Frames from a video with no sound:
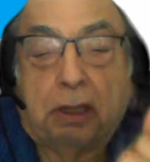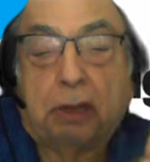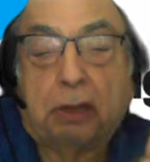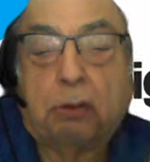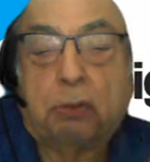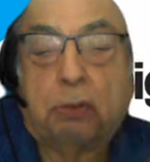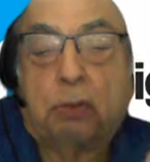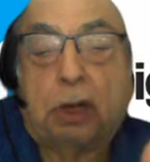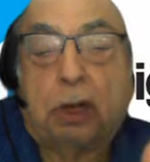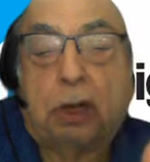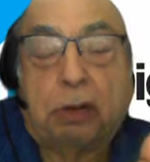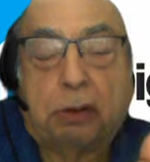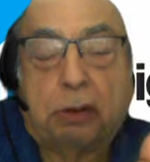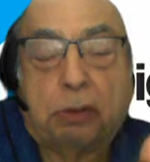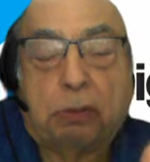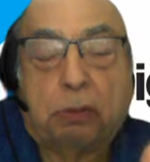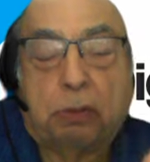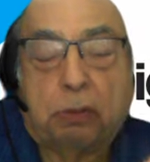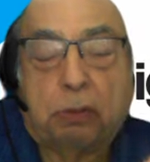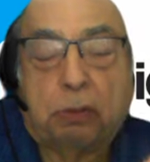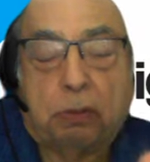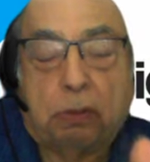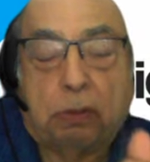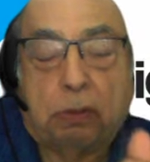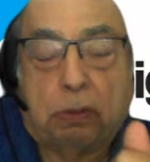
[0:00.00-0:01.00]

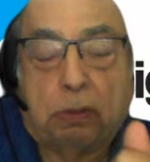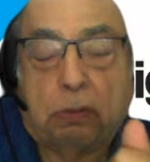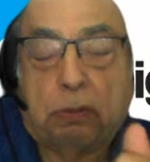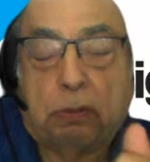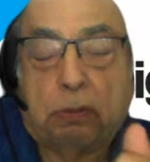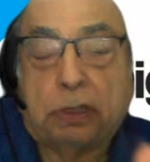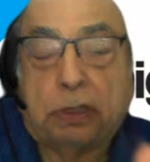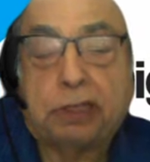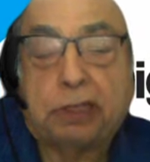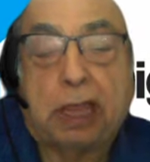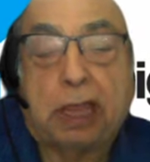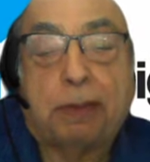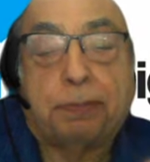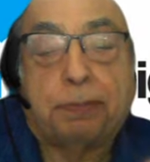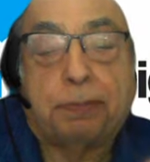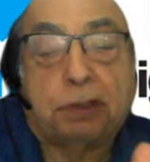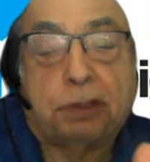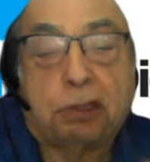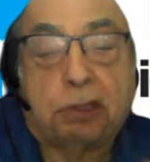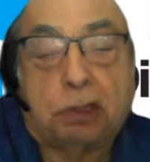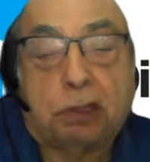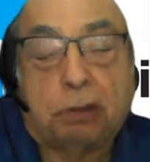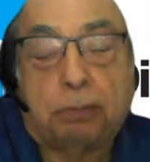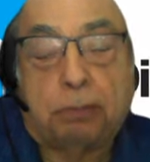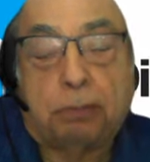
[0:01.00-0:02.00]
What's happened
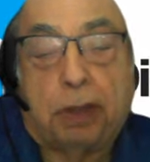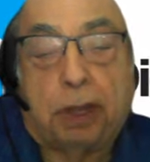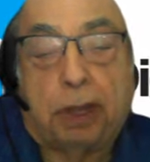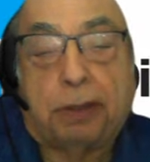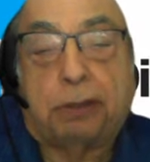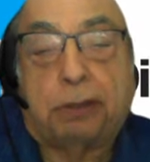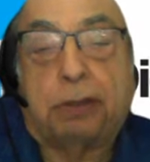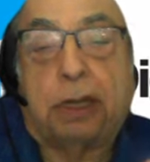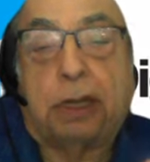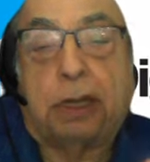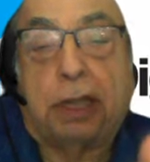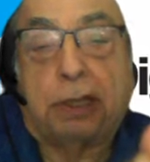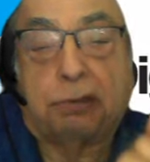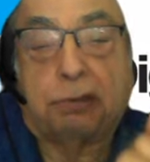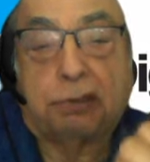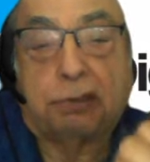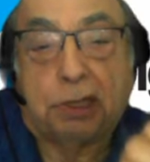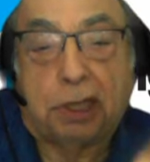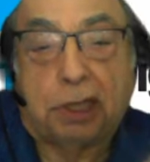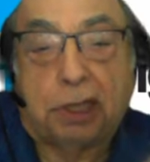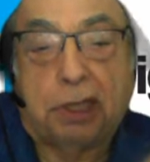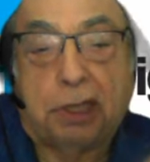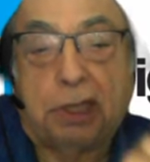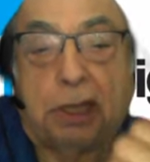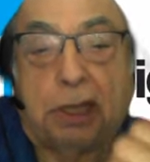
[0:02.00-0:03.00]
to your mother? Has
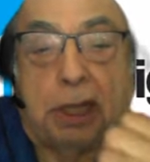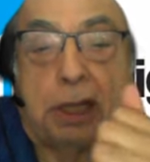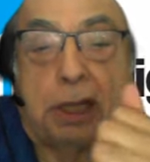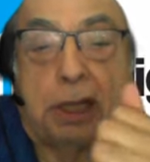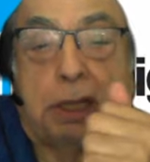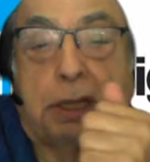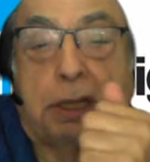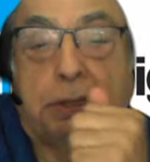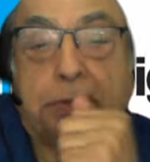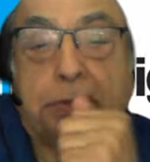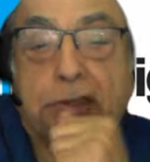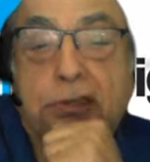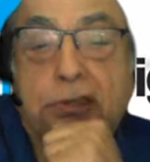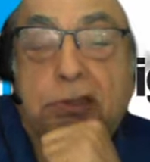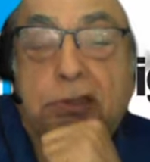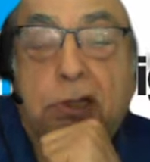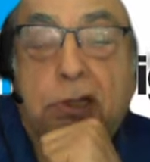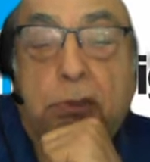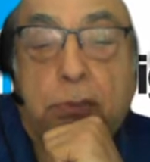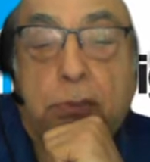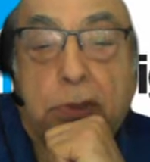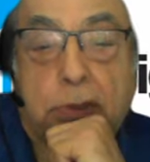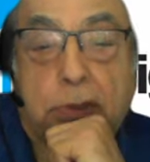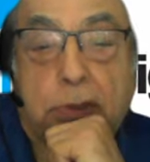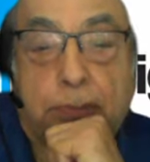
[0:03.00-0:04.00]
she
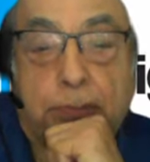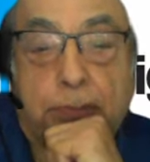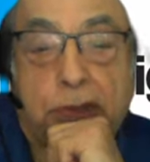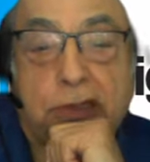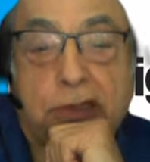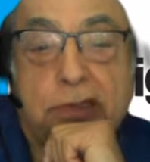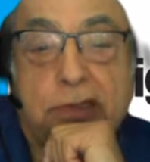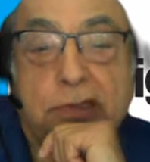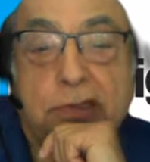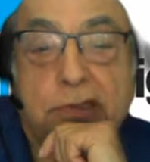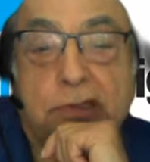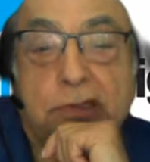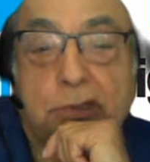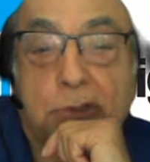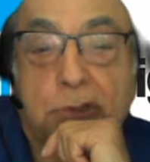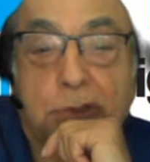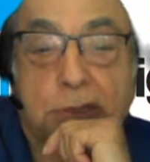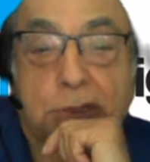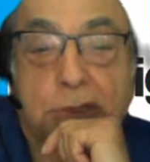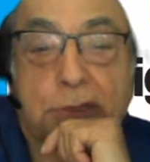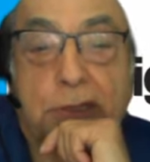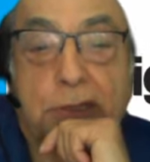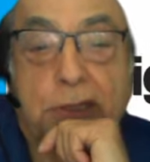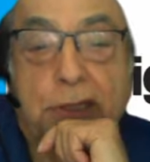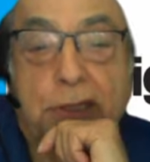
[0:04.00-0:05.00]
still with the business
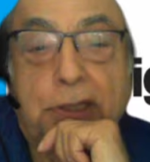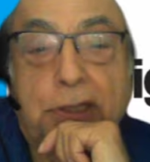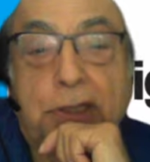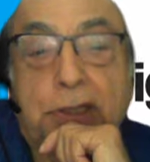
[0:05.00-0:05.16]
or?